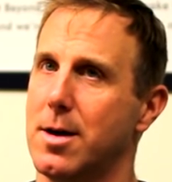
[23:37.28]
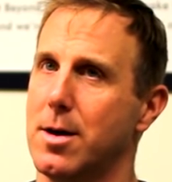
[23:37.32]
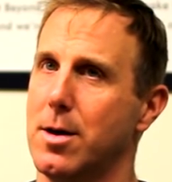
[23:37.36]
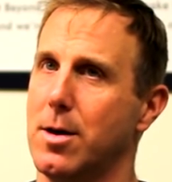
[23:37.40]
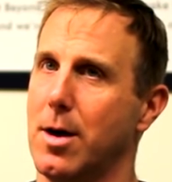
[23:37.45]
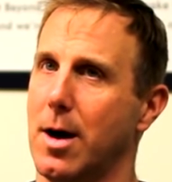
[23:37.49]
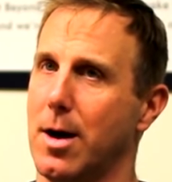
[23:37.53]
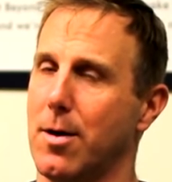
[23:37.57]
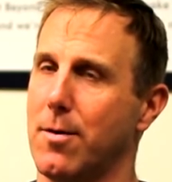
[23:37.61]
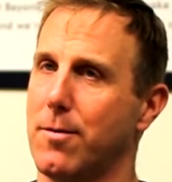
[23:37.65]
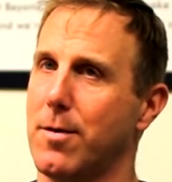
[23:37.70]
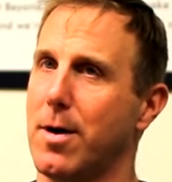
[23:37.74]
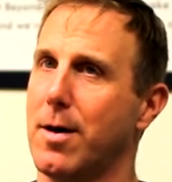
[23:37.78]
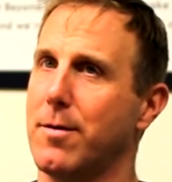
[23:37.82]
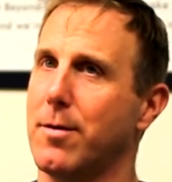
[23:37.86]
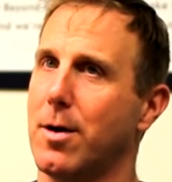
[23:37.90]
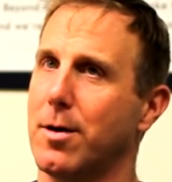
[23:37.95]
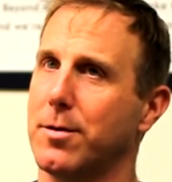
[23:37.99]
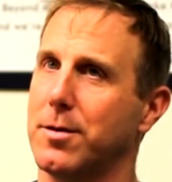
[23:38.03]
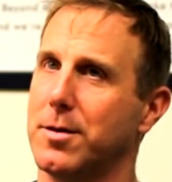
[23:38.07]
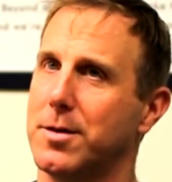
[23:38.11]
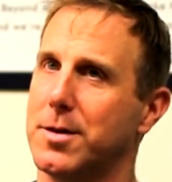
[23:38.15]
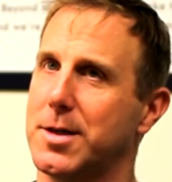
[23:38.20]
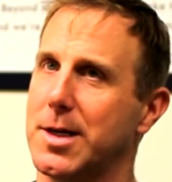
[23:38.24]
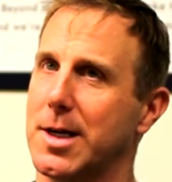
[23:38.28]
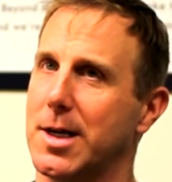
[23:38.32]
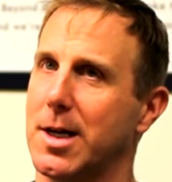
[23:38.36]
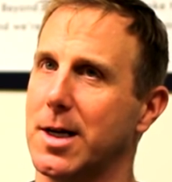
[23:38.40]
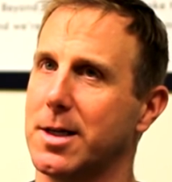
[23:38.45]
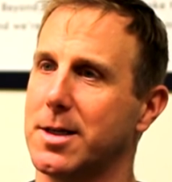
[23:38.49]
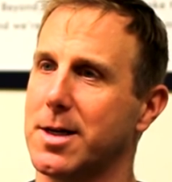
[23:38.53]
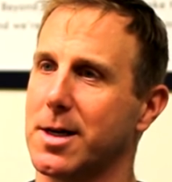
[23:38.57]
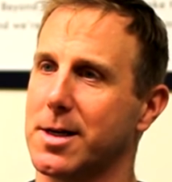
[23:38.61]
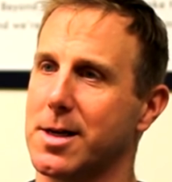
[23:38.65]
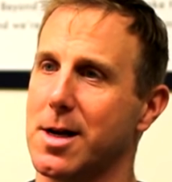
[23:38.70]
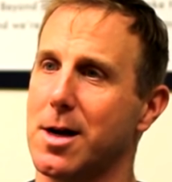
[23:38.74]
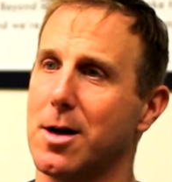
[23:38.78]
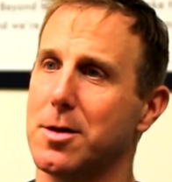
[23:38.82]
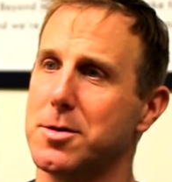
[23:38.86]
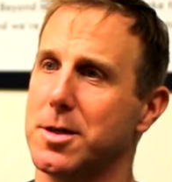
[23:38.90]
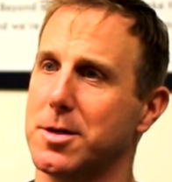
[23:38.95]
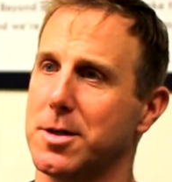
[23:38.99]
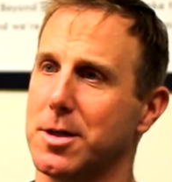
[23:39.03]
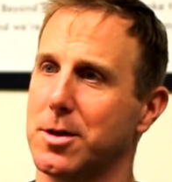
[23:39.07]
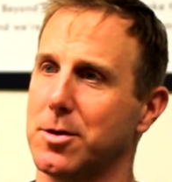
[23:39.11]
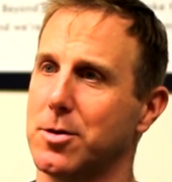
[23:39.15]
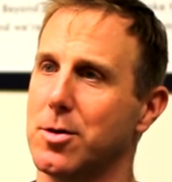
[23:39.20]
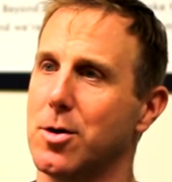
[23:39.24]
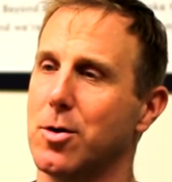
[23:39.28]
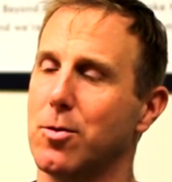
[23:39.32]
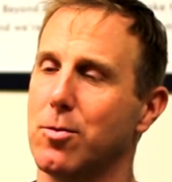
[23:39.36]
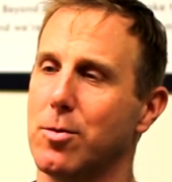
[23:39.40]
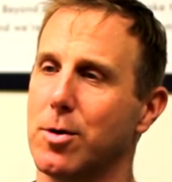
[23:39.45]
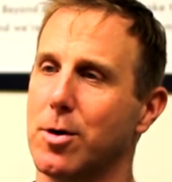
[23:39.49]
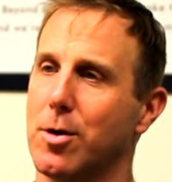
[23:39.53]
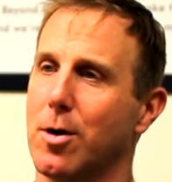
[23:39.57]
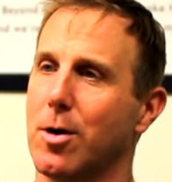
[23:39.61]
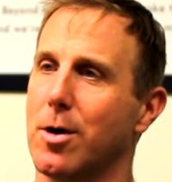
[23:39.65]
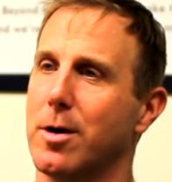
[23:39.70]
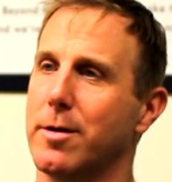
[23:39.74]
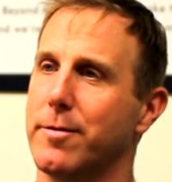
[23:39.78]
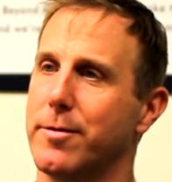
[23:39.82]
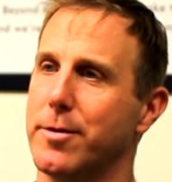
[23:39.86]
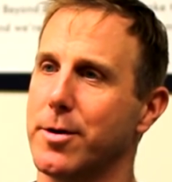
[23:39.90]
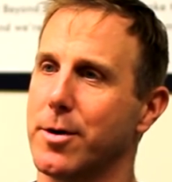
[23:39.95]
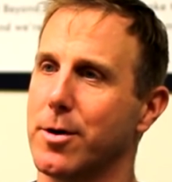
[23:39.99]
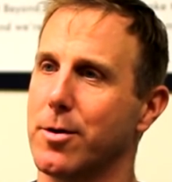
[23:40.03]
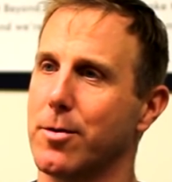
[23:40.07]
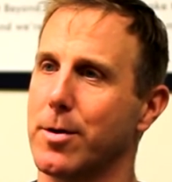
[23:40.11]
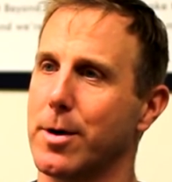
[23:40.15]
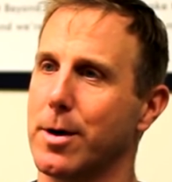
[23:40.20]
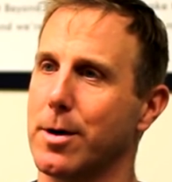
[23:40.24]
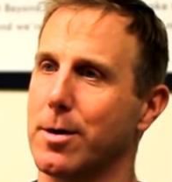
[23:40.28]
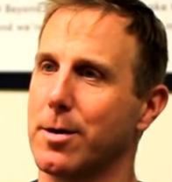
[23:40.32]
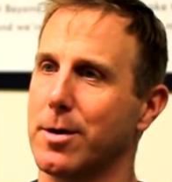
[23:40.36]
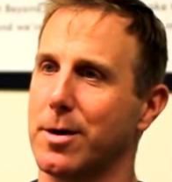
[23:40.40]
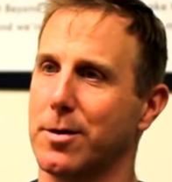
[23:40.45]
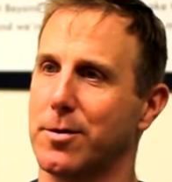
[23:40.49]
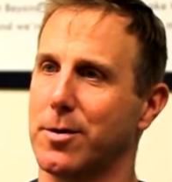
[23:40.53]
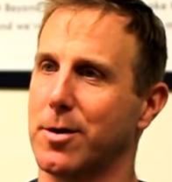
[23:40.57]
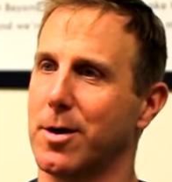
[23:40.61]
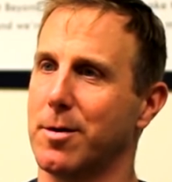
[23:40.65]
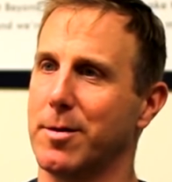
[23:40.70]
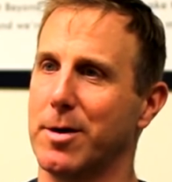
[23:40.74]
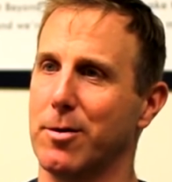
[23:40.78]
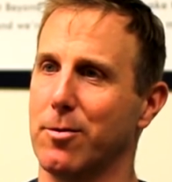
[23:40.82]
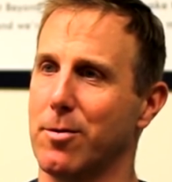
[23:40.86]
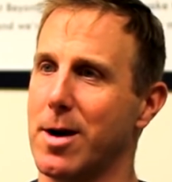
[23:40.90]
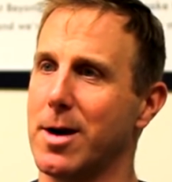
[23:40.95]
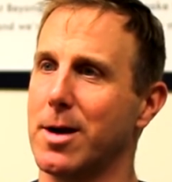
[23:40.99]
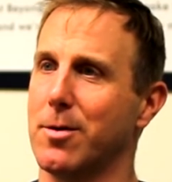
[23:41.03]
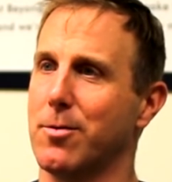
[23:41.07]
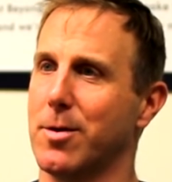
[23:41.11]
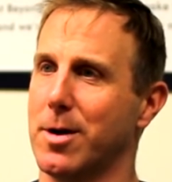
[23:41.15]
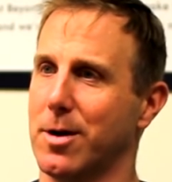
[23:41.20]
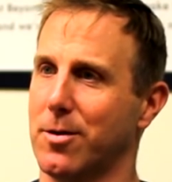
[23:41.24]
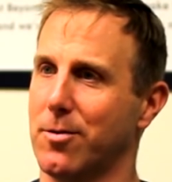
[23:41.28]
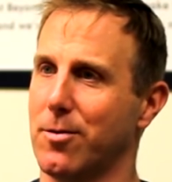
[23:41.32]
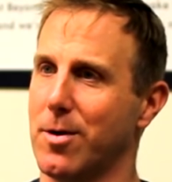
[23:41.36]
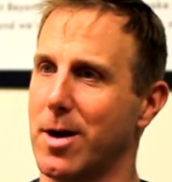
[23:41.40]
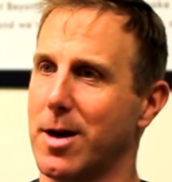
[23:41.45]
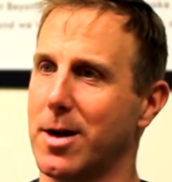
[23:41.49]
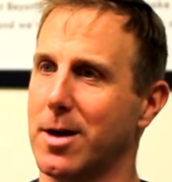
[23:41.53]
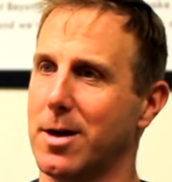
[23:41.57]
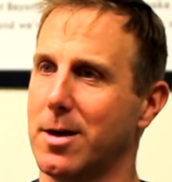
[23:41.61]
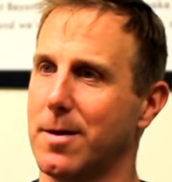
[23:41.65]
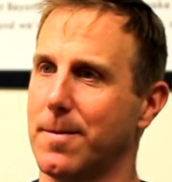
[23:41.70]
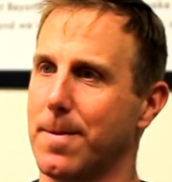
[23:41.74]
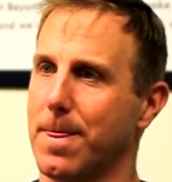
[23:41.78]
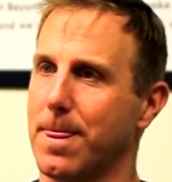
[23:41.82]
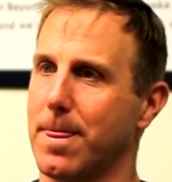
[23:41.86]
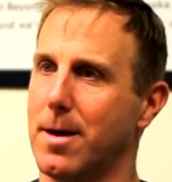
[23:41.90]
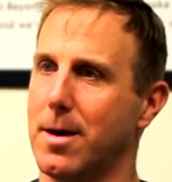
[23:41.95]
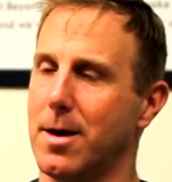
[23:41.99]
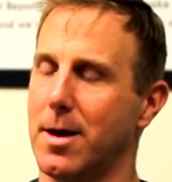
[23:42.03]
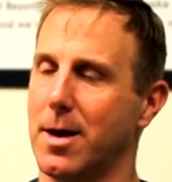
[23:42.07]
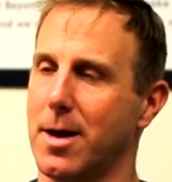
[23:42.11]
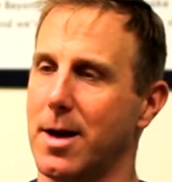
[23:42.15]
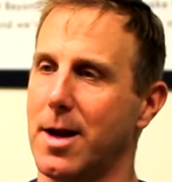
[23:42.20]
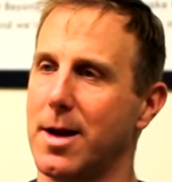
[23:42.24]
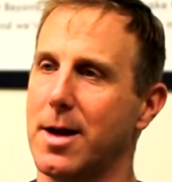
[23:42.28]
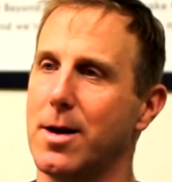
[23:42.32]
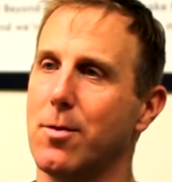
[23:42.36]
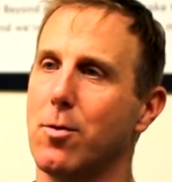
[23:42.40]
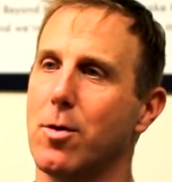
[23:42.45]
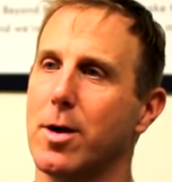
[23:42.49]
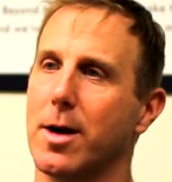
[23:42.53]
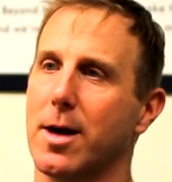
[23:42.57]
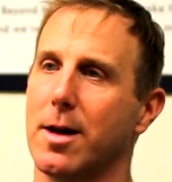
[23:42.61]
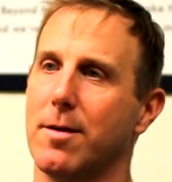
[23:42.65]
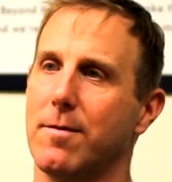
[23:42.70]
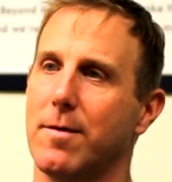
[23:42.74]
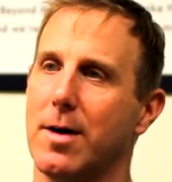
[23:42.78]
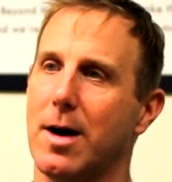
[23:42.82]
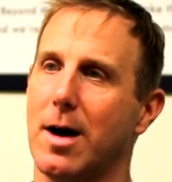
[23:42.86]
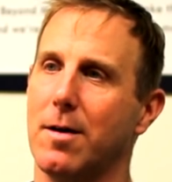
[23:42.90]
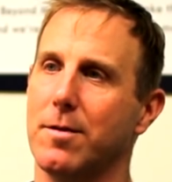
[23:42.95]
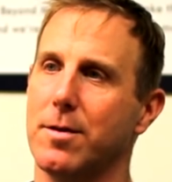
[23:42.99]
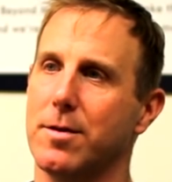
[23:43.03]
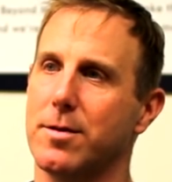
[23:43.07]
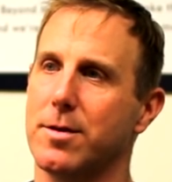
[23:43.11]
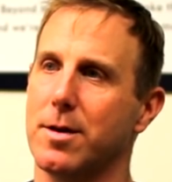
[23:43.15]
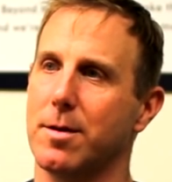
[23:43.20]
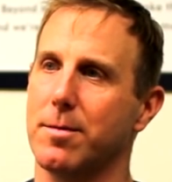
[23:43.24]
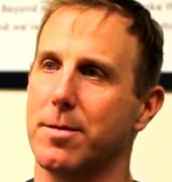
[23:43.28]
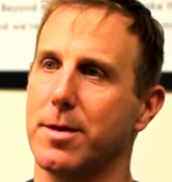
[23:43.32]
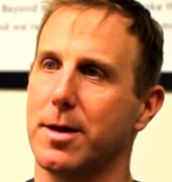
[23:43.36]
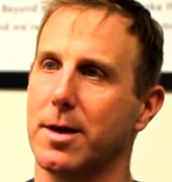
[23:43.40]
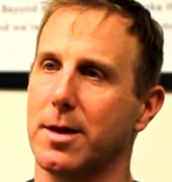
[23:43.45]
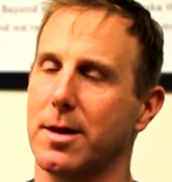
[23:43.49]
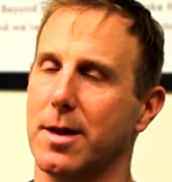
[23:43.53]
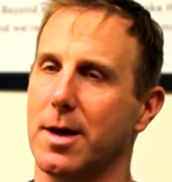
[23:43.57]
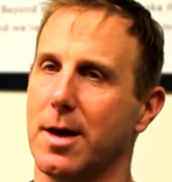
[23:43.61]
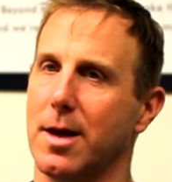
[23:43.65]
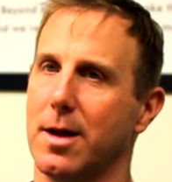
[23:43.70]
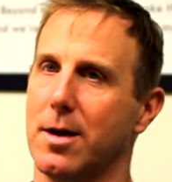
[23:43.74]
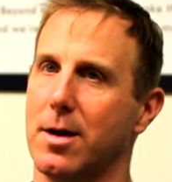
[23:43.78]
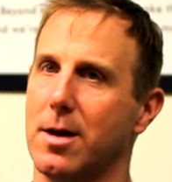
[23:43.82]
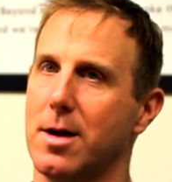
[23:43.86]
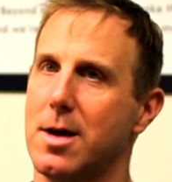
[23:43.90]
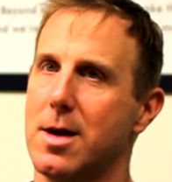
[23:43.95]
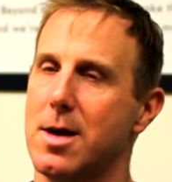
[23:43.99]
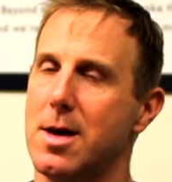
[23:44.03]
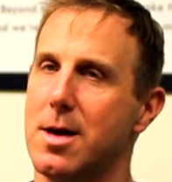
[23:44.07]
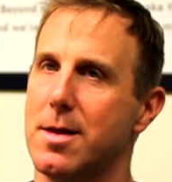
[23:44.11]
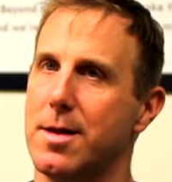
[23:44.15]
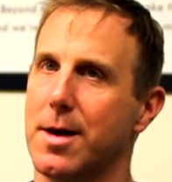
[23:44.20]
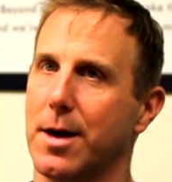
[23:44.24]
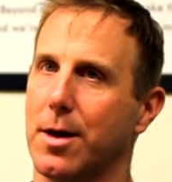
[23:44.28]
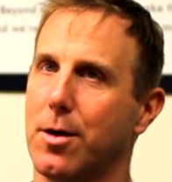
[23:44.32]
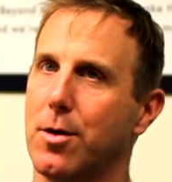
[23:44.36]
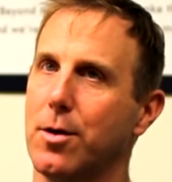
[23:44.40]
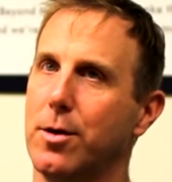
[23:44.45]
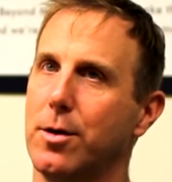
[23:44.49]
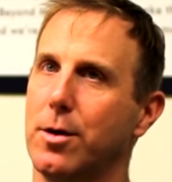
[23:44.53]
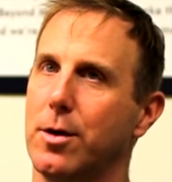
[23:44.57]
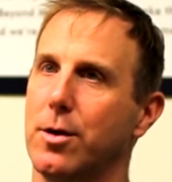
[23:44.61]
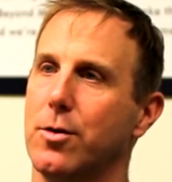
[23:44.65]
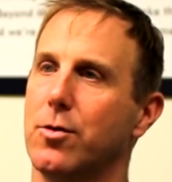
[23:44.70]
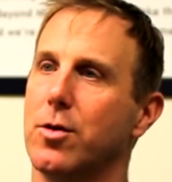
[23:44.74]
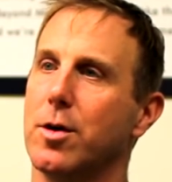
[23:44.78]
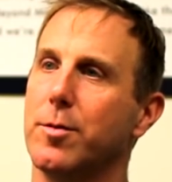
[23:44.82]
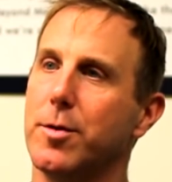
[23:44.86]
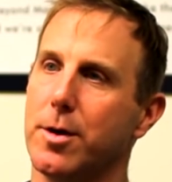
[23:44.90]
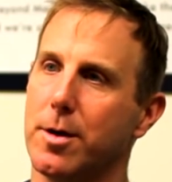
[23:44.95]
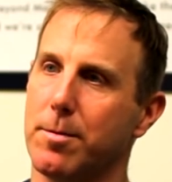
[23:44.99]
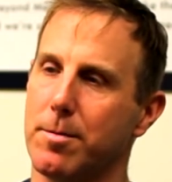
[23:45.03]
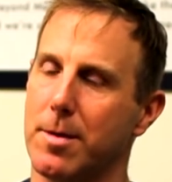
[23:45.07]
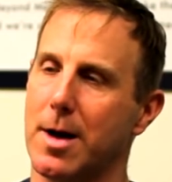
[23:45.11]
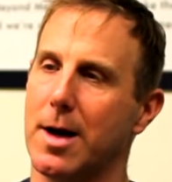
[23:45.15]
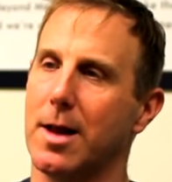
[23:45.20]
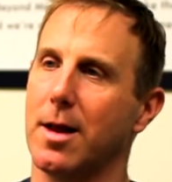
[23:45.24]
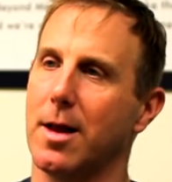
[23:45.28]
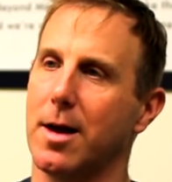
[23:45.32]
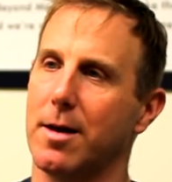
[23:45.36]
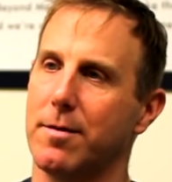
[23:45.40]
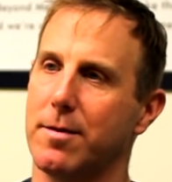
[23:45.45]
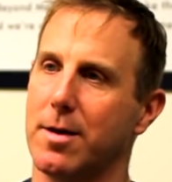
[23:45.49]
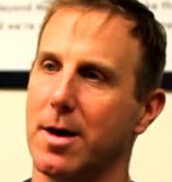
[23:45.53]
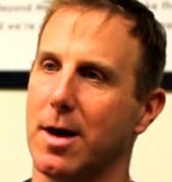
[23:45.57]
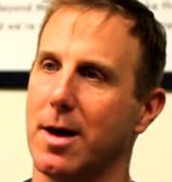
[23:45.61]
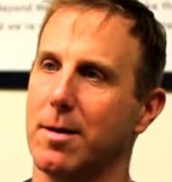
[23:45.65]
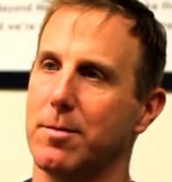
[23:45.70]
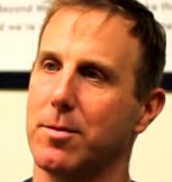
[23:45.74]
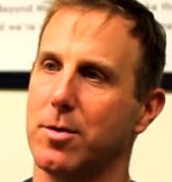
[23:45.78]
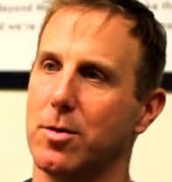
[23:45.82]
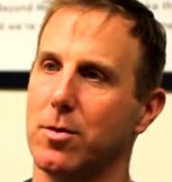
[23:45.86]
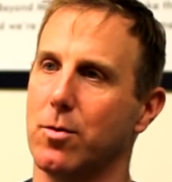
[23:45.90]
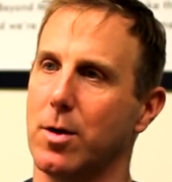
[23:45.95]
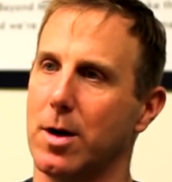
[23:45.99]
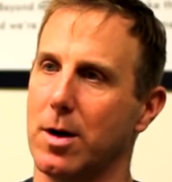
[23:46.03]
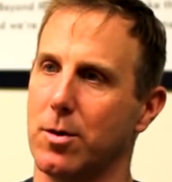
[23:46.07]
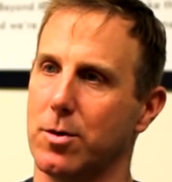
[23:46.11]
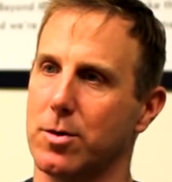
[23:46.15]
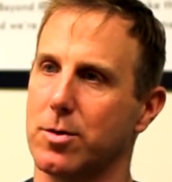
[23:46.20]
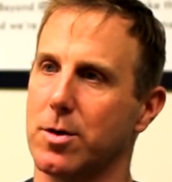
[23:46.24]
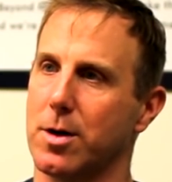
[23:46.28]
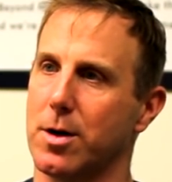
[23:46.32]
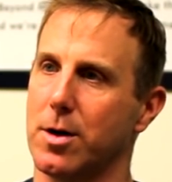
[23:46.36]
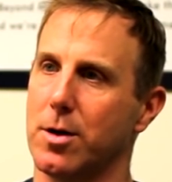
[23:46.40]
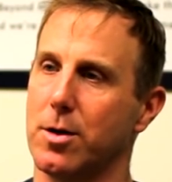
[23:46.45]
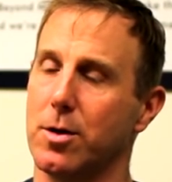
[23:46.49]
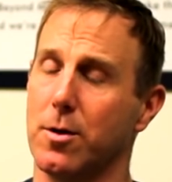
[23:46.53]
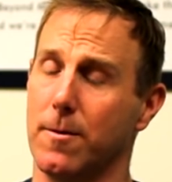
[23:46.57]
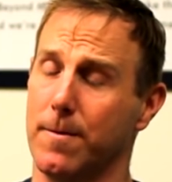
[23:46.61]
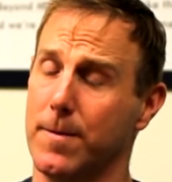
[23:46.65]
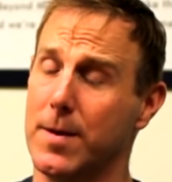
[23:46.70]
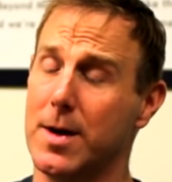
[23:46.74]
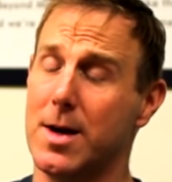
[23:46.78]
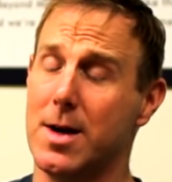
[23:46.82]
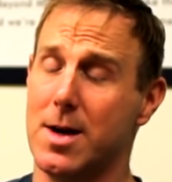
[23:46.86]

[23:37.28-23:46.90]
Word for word: You know, I've, I've often said like technology is like no regard for your career. It's going to be ready when it's ready and I didn't want to get involved in something that that couldn't contribute in my lifetime to what I was trying to do.